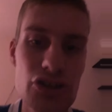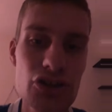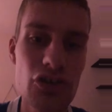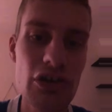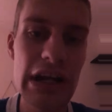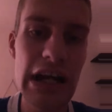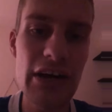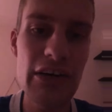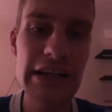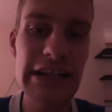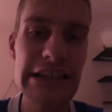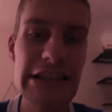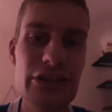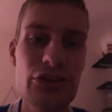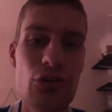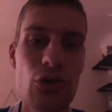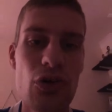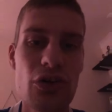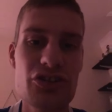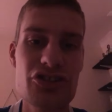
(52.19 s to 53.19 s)
sort out his
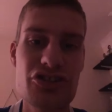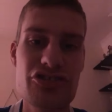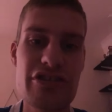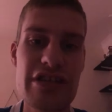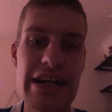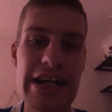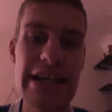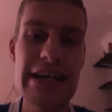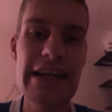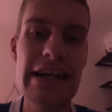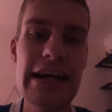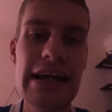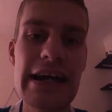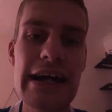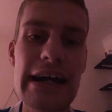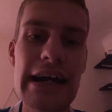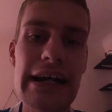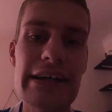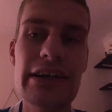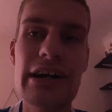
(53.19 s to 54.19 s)
score today
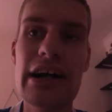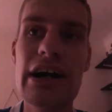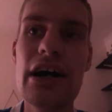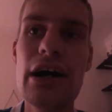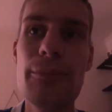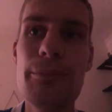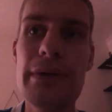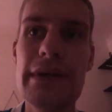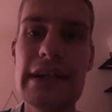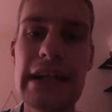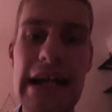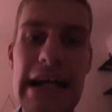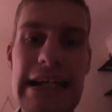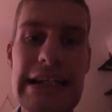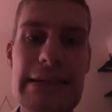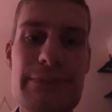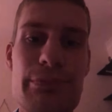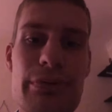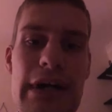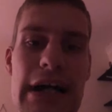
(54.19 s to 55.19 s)
and I'm hoping that
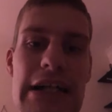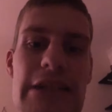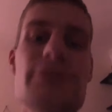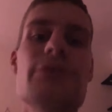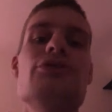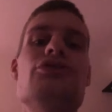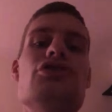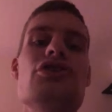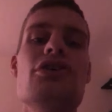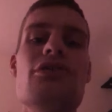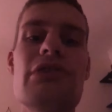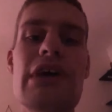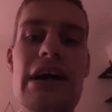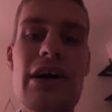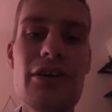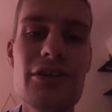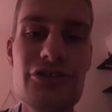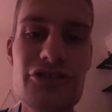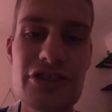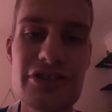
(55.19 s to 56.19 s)
his players will do
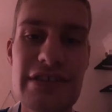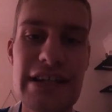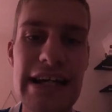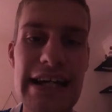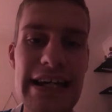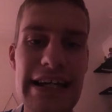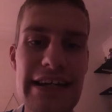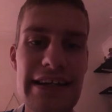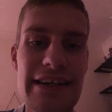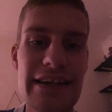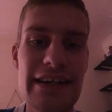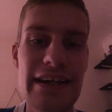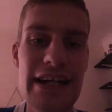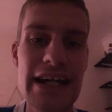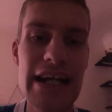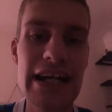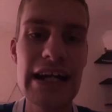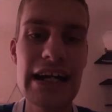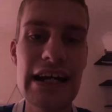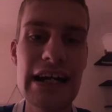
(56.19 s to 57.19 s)
well today.
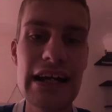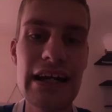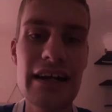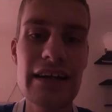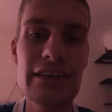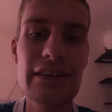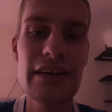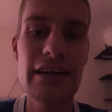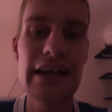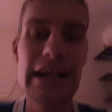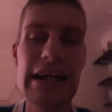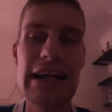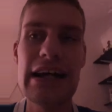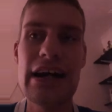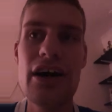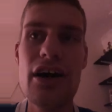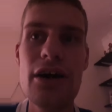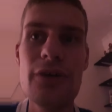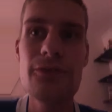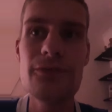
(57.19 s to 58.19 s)
And I
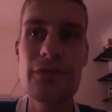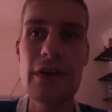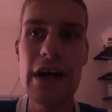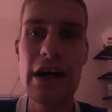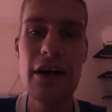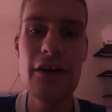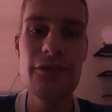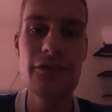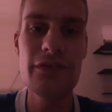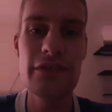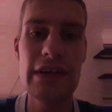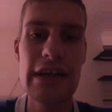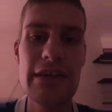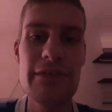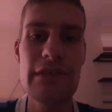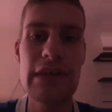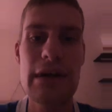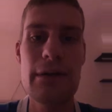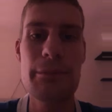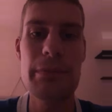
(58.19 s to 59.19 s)
hopefully
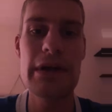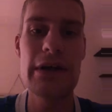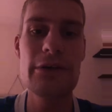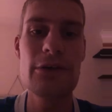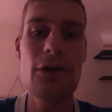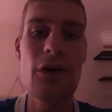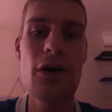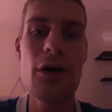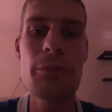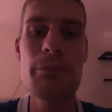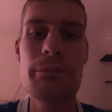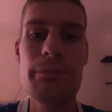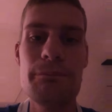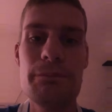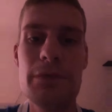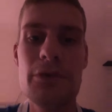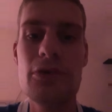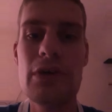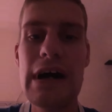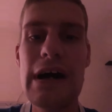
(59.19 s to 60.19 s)
there'll be a lot
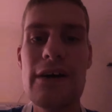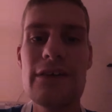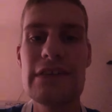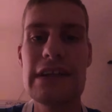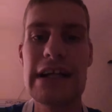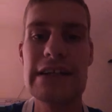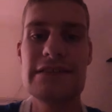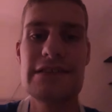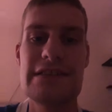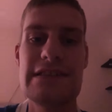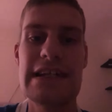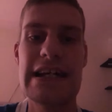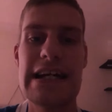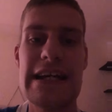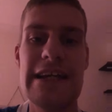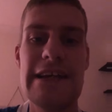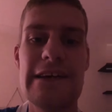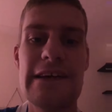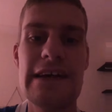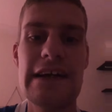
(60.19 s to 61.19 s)
of crowd there
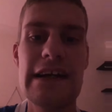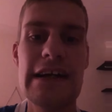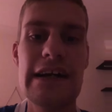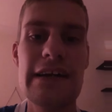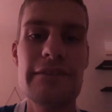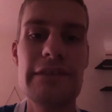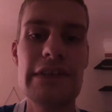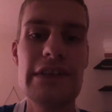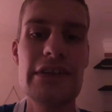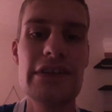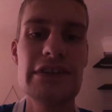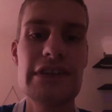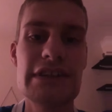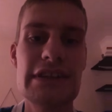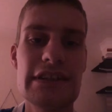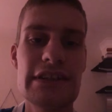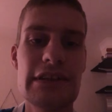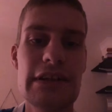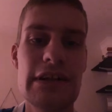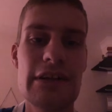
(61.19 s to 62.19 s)
today, because
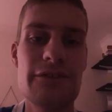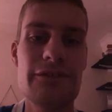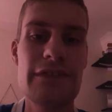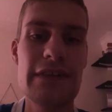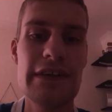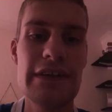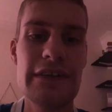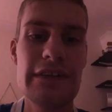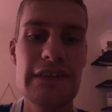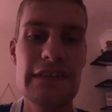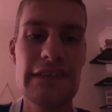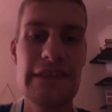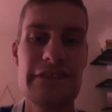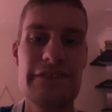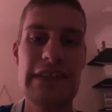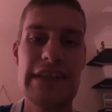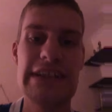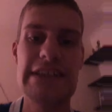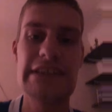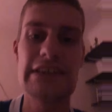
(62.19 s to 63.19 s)
it's, I
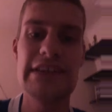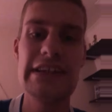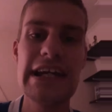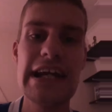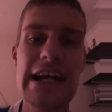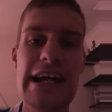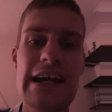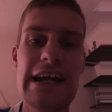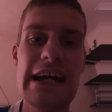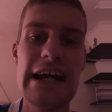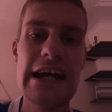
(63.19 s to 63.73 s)
think so. Yeah,